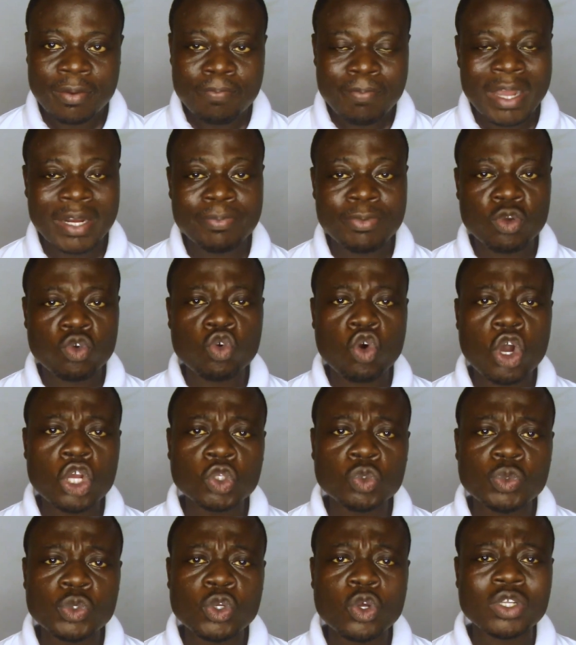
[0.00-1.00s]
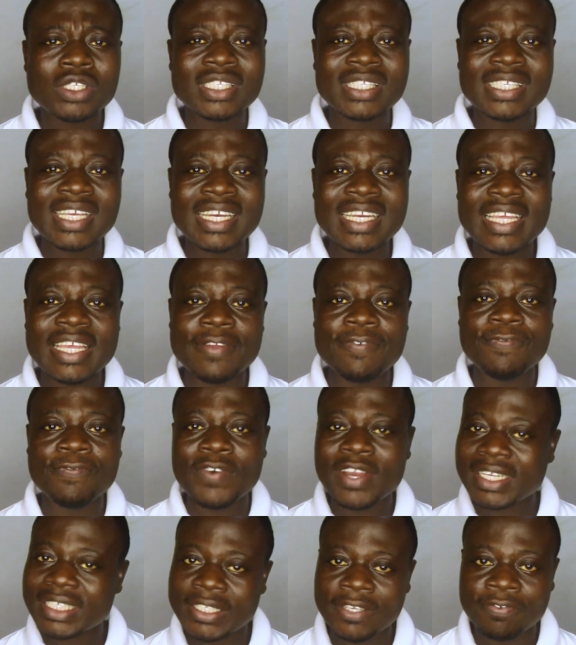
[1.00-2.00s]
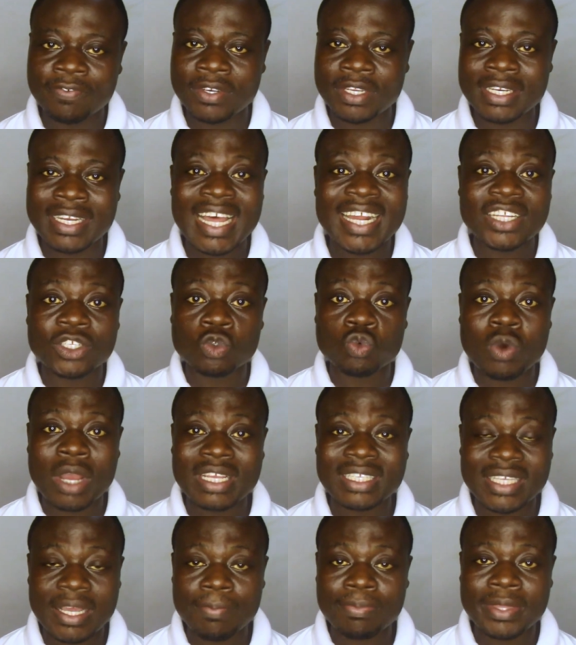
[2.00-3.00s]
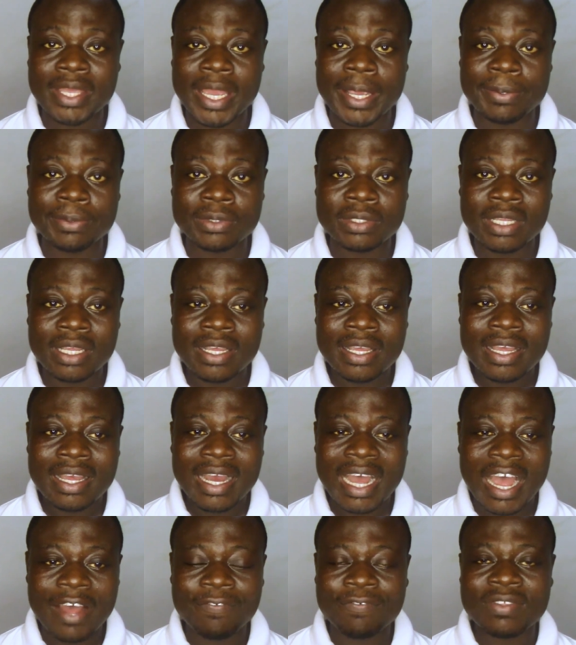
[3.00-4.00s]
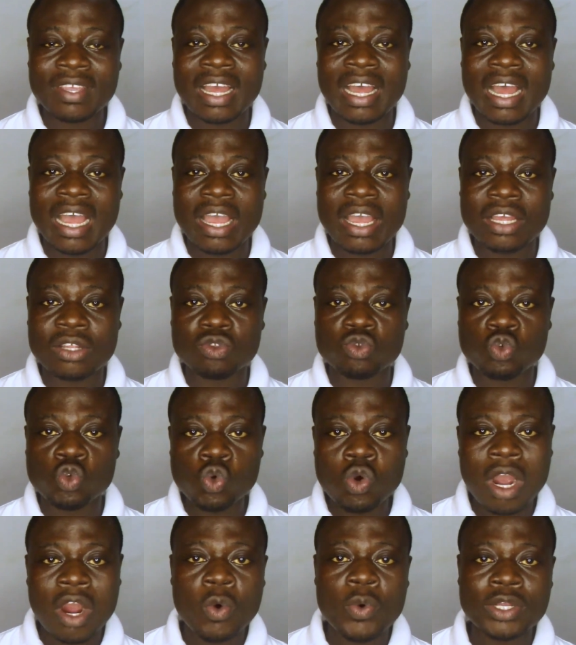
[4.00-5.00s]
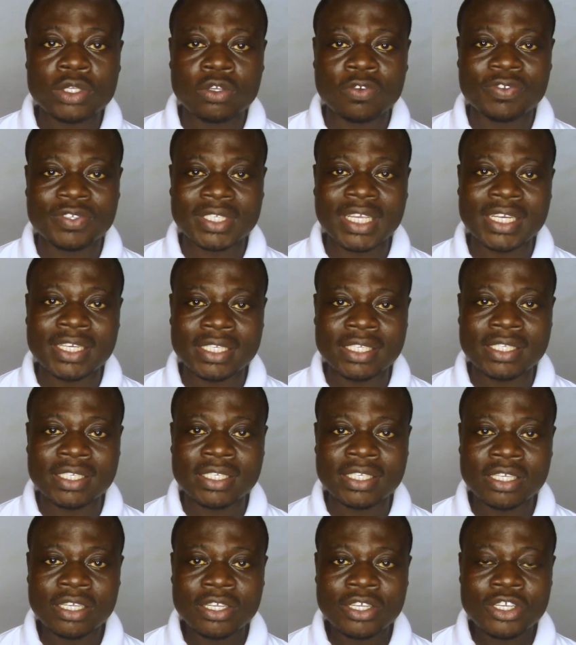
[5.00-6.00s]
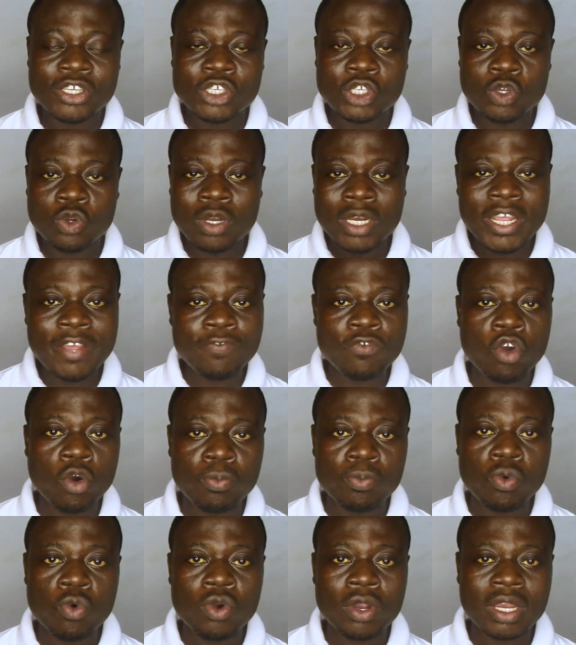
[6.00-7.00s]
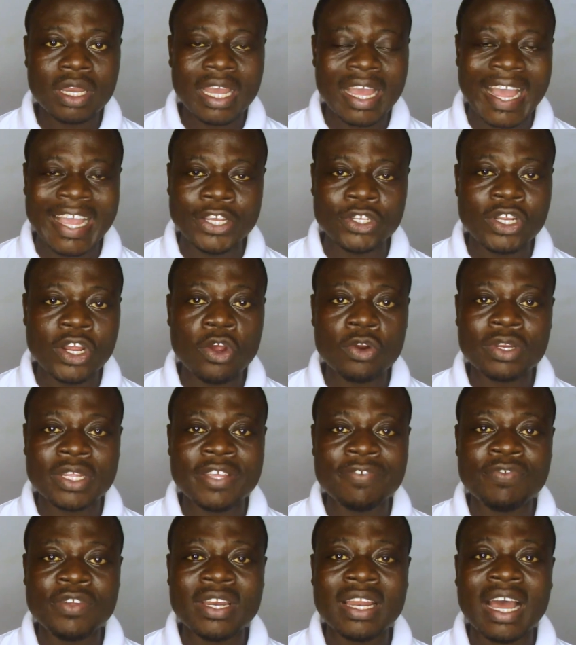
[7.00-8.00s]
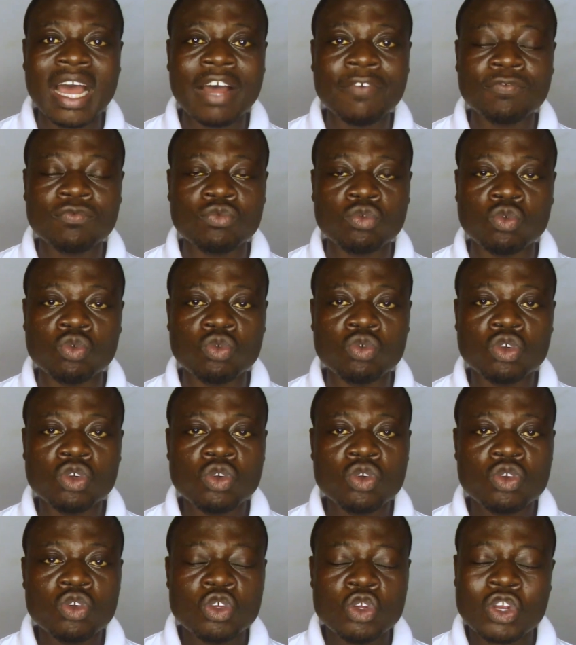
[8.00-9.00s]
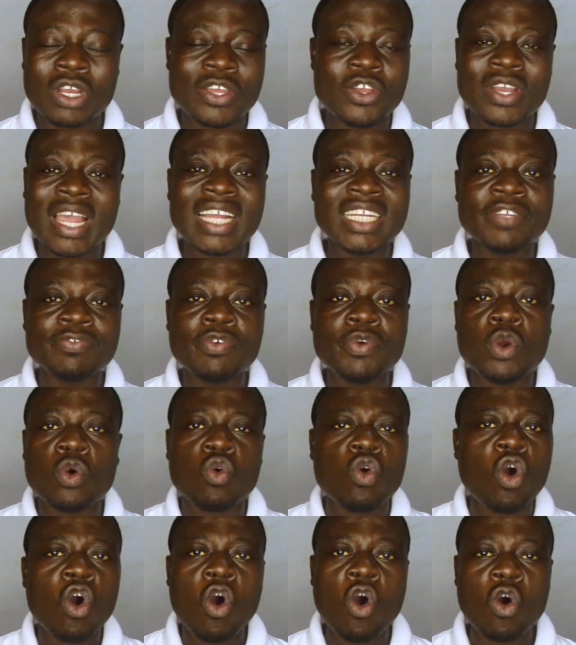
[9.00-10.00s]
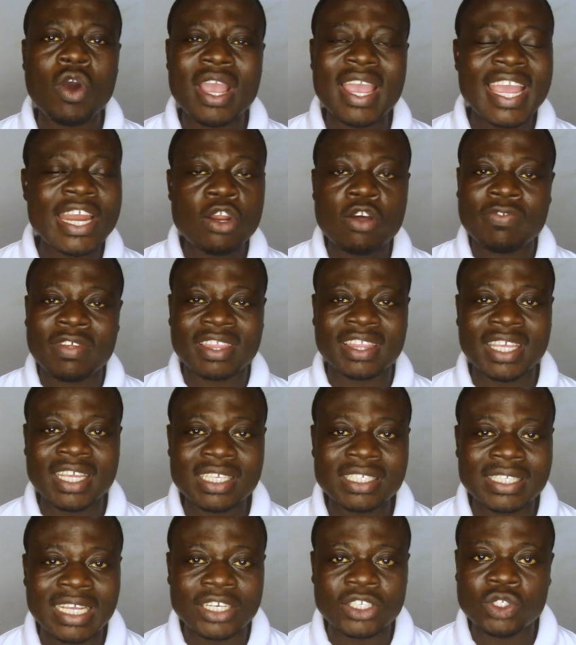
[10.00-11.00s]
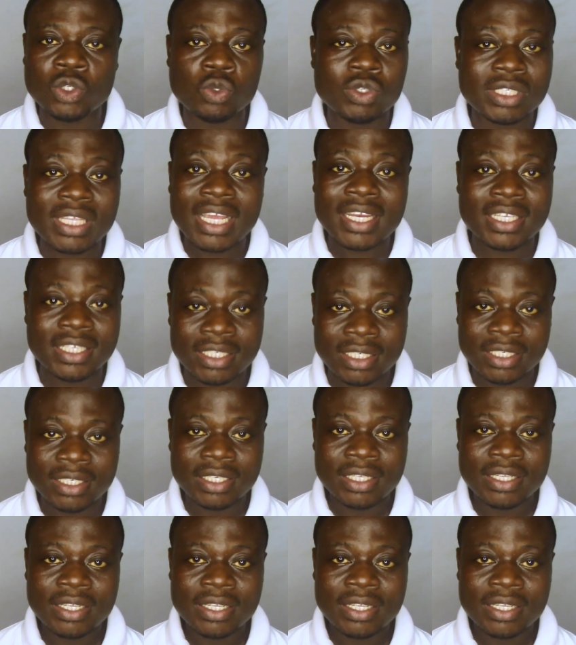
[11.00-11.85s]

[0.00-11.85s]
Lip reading: But because we don't study effectively, that is why sometimes after 2 hours of studies, you leave your book and you don't even have to, you can't even recall any of the things that you studied